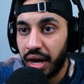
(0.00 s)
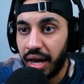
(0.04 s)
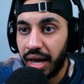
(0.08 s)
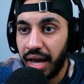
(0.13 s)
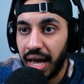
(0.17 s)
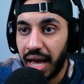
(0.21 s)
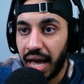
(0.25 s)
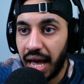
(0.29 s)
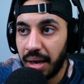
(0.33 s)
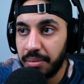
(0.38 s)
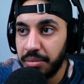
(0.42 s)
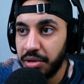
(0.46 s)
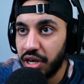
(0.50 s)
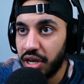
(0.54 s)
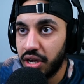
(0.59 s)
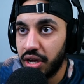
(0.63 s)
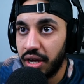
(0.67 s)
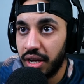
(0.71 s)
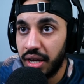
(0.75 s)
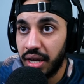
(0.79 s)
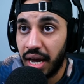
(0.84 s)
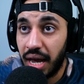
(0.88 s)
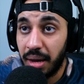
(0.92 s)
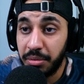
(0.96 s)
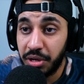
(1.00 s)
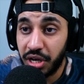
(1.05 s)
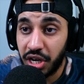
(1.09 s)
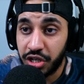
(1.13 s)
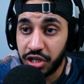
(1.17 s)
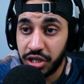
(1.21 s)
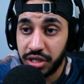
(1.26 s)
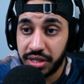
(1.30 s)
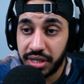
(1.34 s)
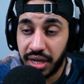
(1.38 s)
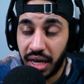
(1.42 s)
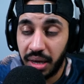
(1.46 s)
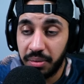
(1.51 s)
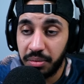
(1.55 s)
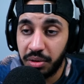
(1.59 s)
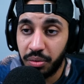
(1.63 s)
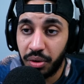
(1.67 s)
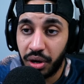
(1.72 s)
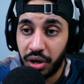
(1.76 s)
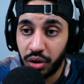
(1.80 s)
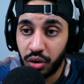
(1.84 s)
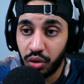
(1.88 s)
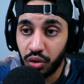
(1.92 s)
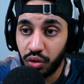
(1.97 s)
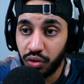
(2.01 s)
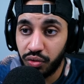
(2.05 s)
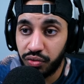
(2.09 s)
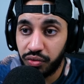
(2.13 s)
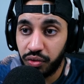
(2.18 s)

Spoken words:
Ammunition type, you want to go